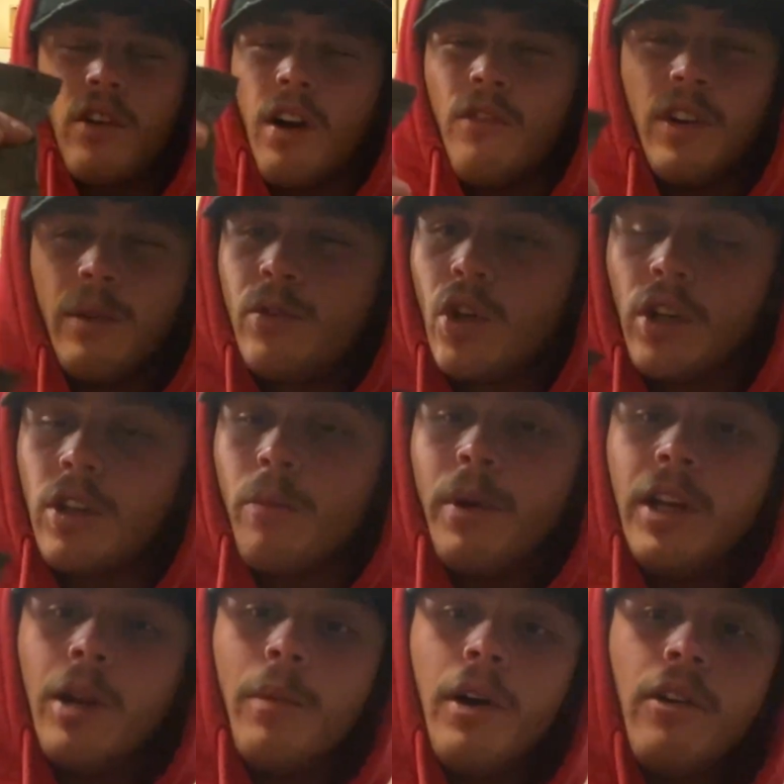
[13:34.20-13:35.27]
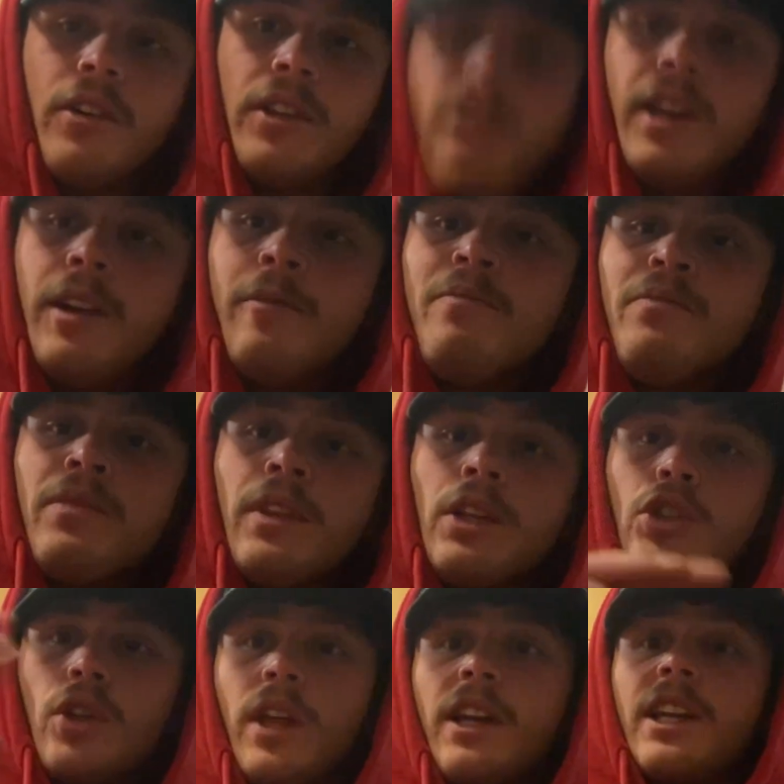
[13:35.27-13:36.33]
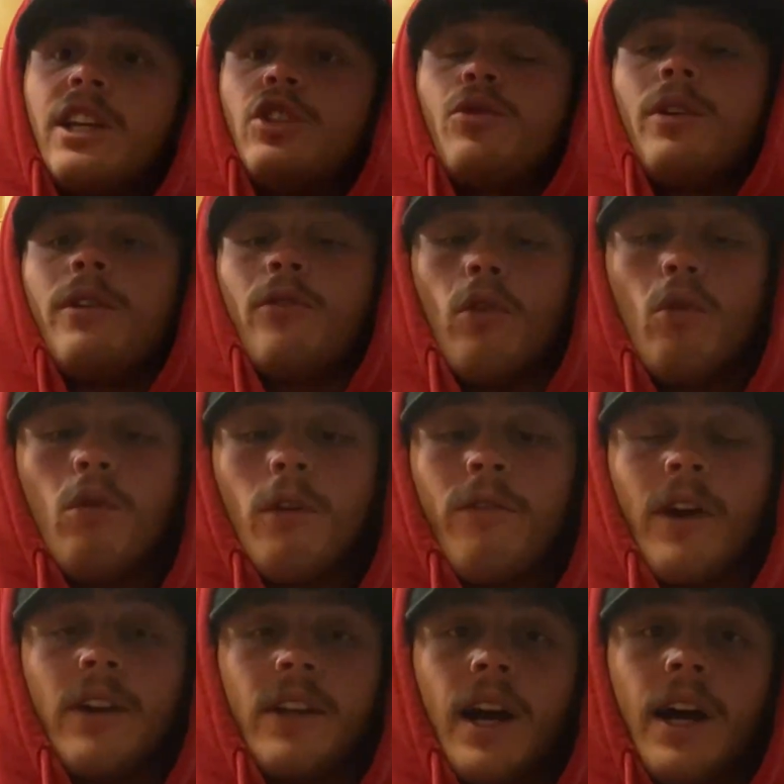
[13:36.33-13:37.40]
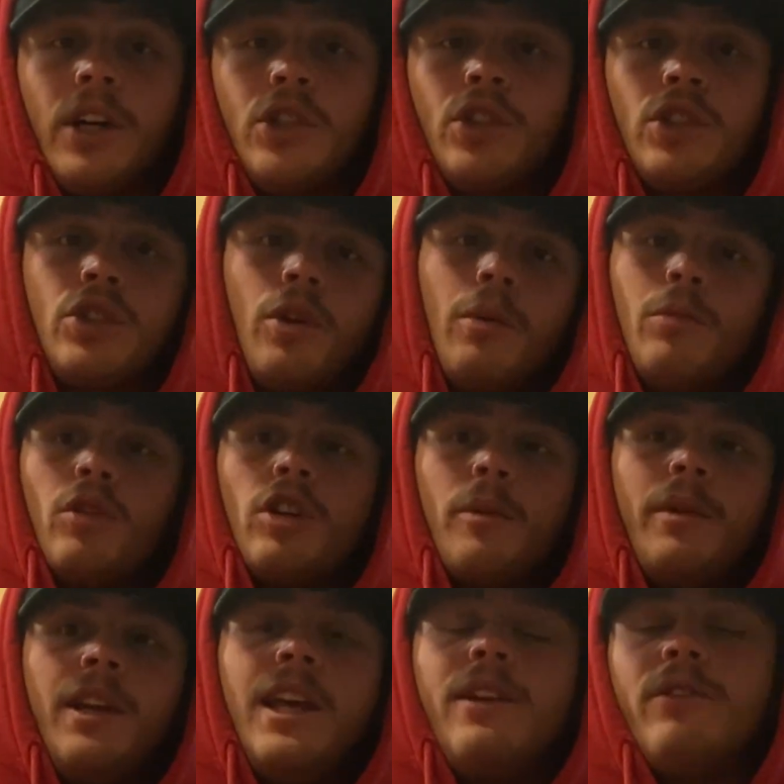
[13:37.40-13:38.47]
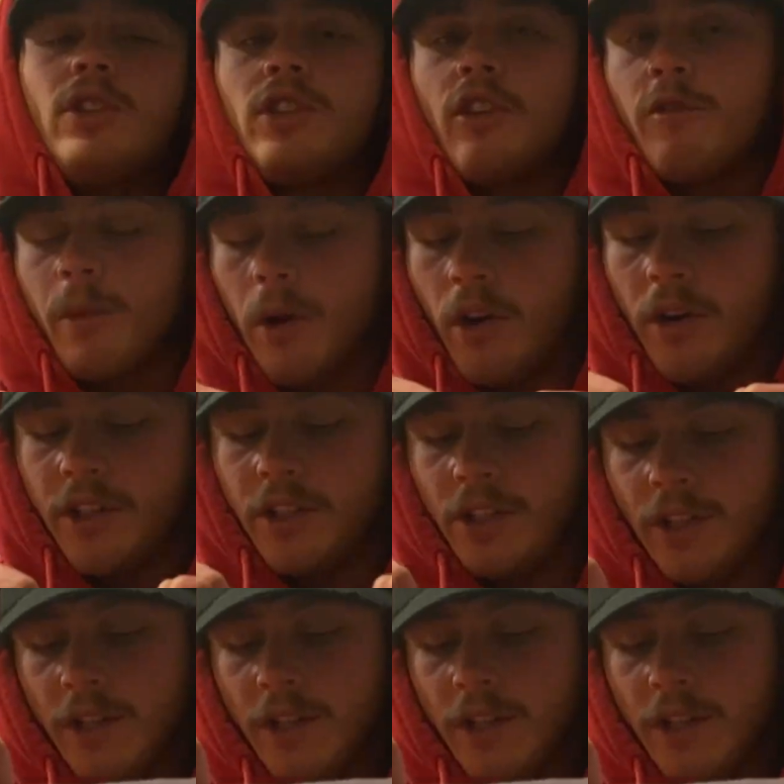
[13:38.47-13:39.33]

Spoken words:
I can't really chuck the peanut butter in there. So that gets rid of all of that gash, so I'm not going to be leaving stuff behind.